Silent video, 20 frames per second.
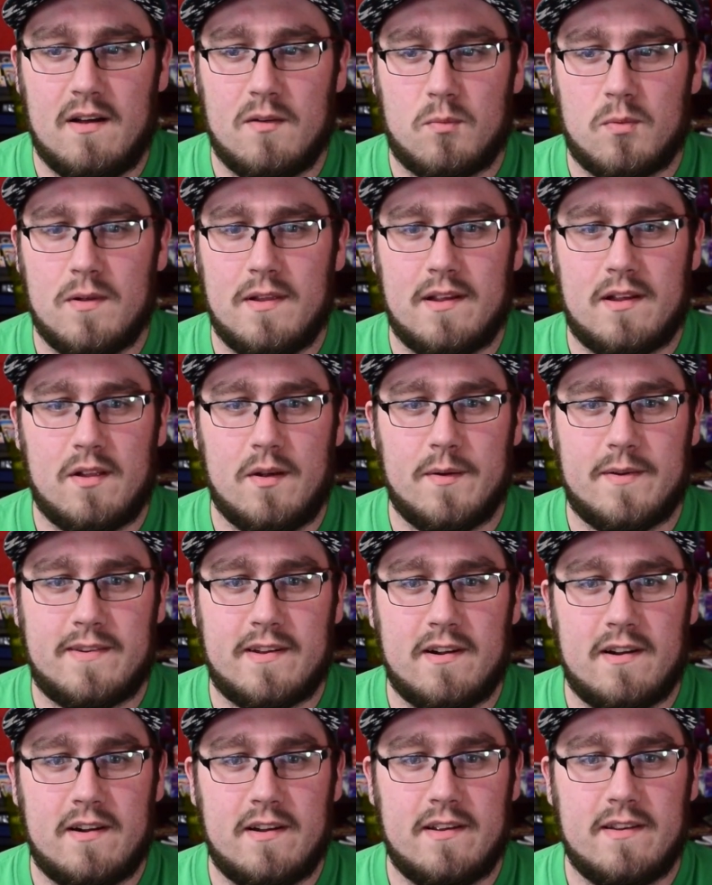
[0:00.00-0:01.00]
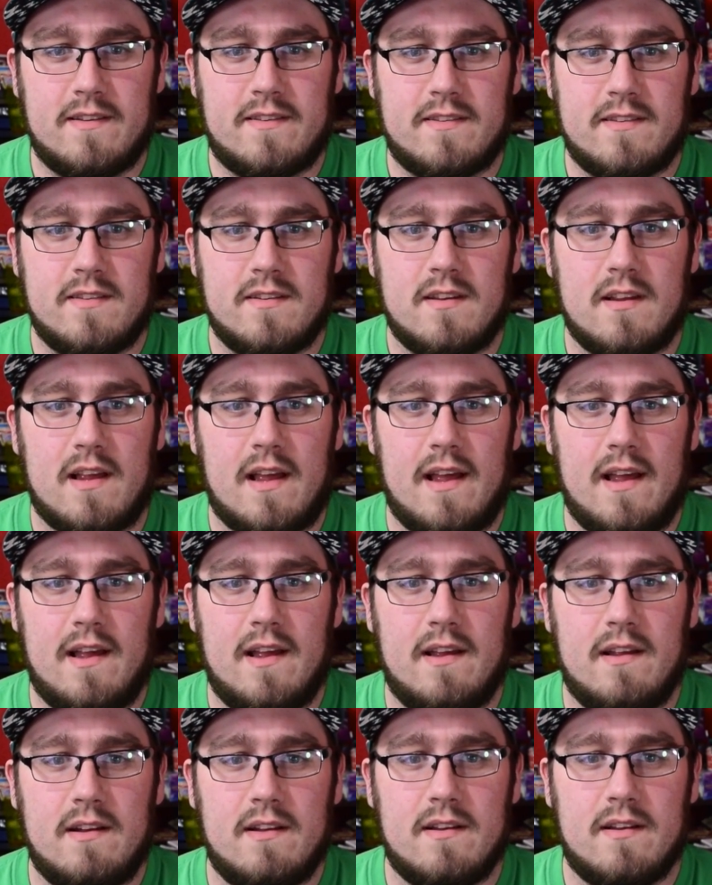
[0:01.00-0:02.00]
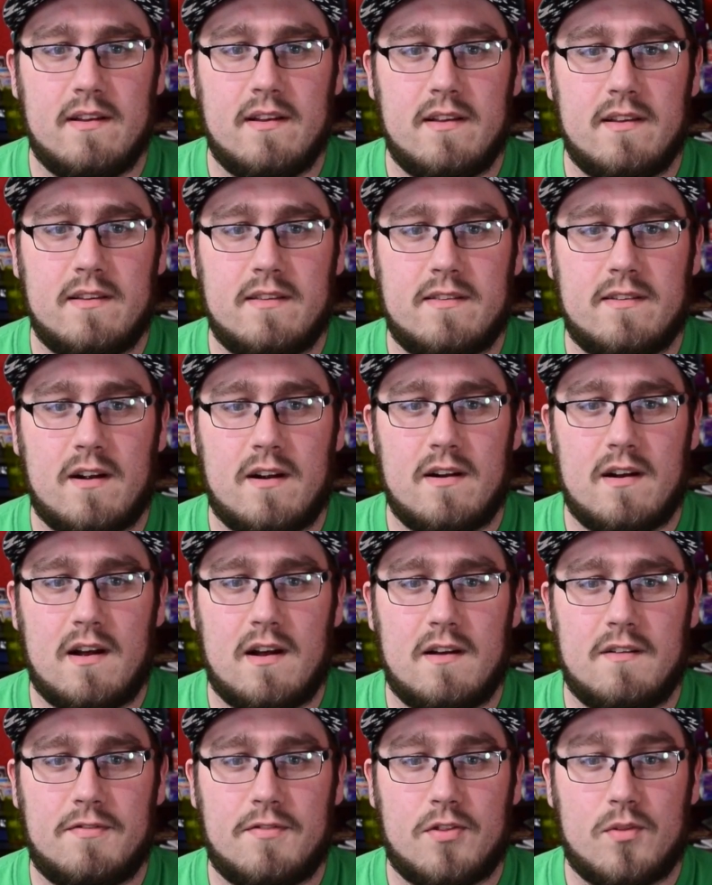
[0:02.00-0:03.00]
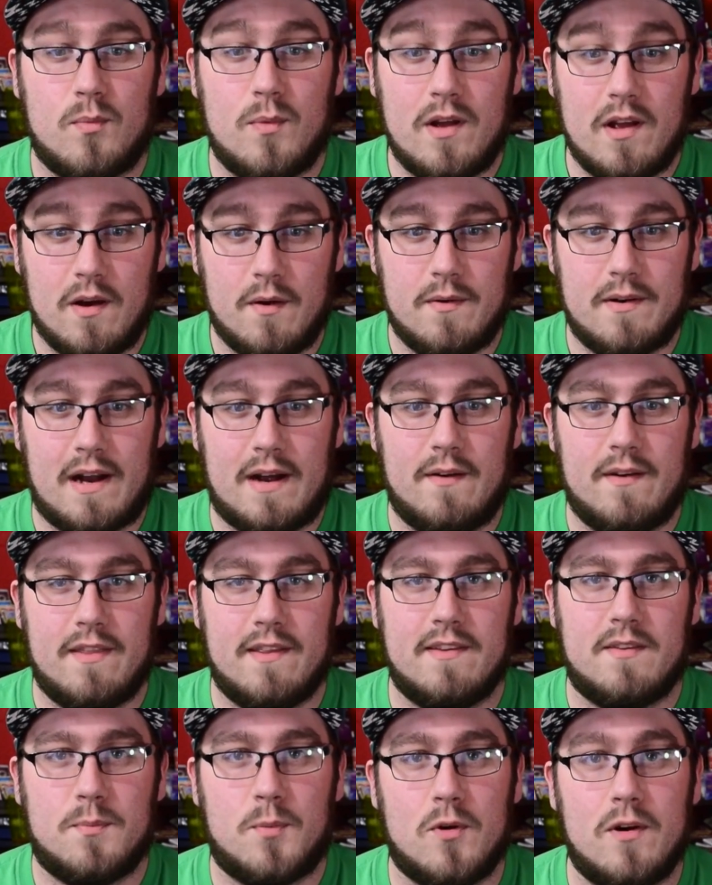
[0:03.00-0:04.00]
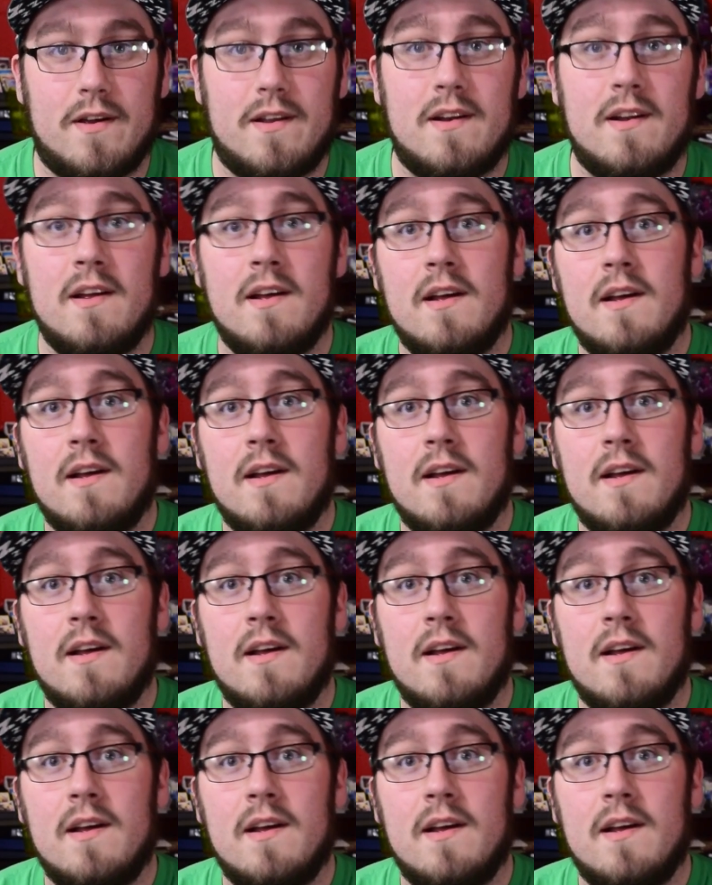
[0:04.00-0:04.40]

Really close series, and started off 3-0 now at this point.